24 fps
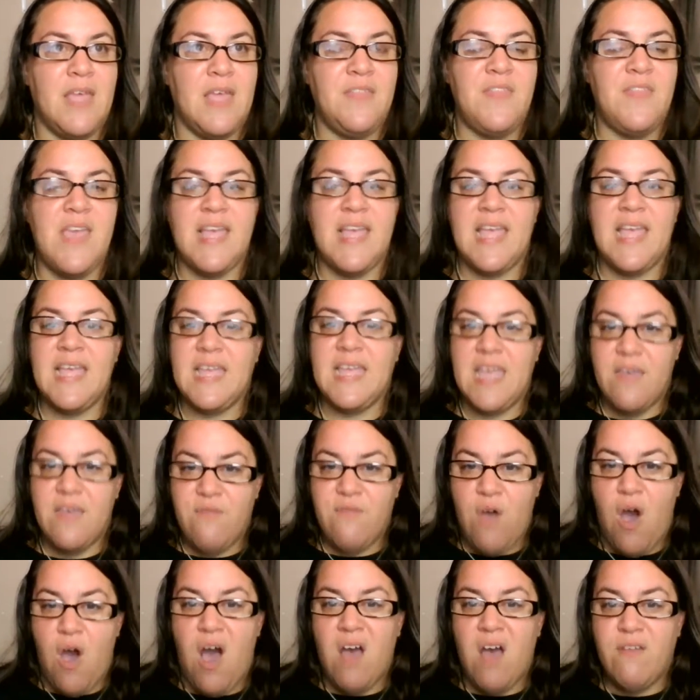they can give
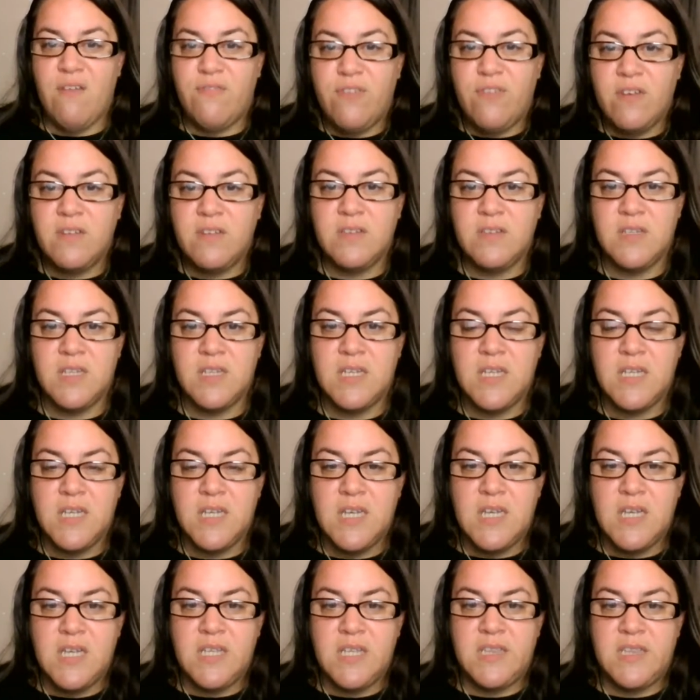off
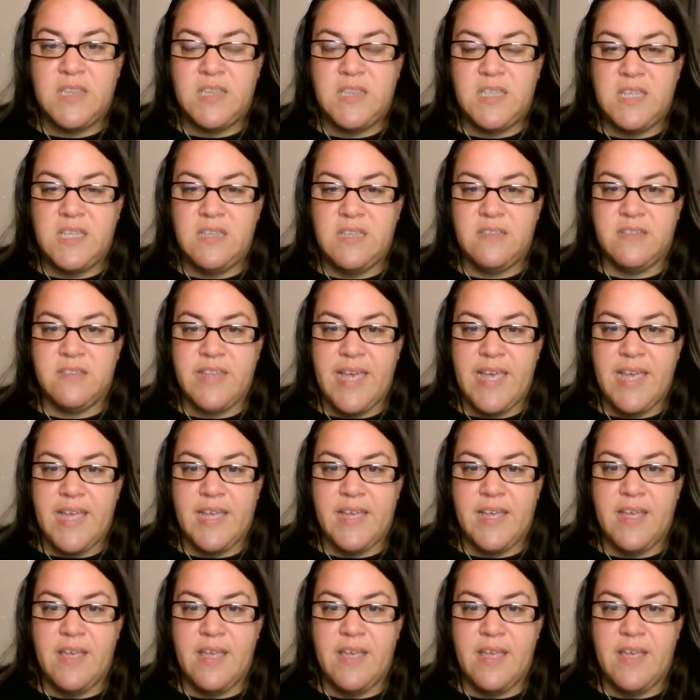these, like,